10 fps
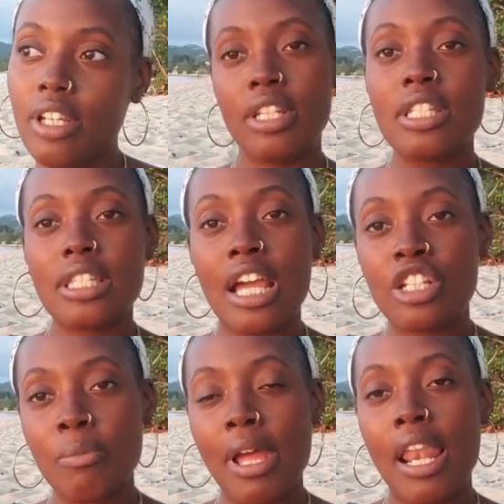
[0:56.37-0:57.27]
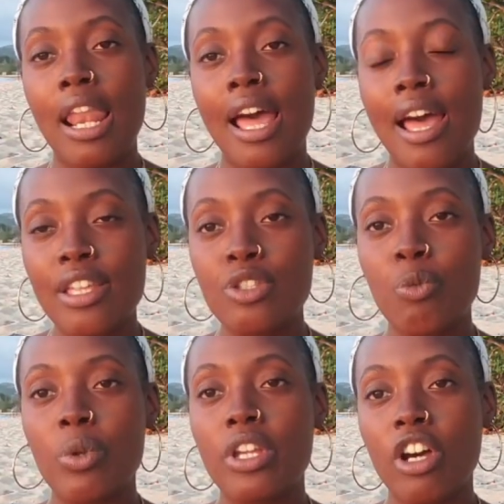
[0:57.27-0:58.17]
This is actually my last
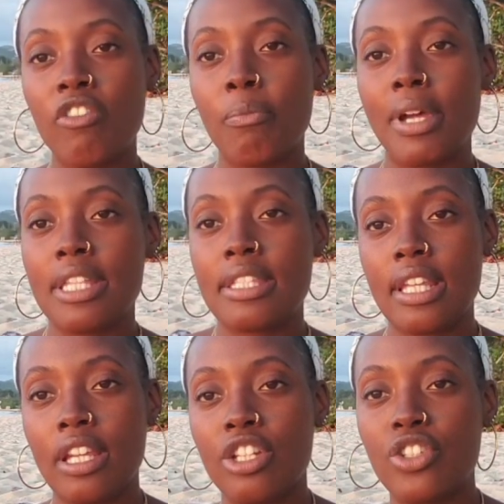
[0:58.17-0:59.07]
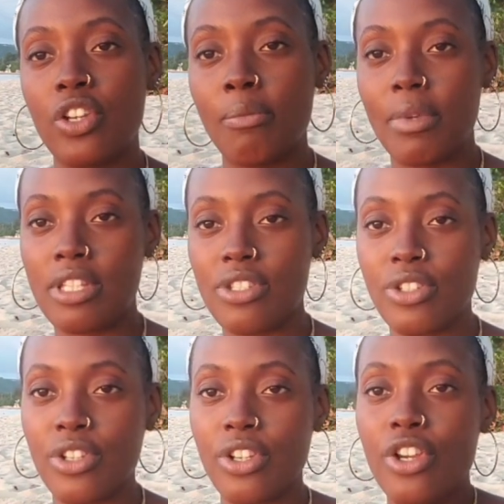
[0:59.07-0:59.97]
week of my second
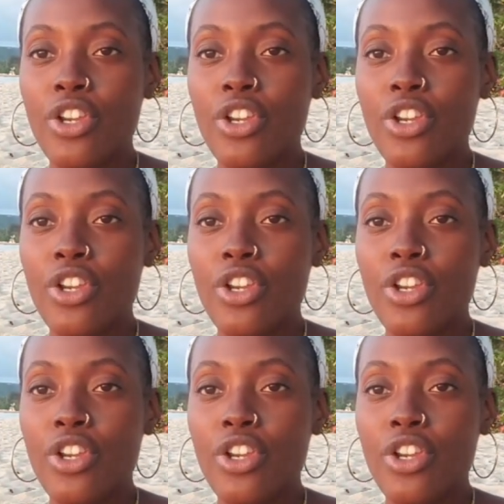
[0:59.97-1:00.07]
trimester.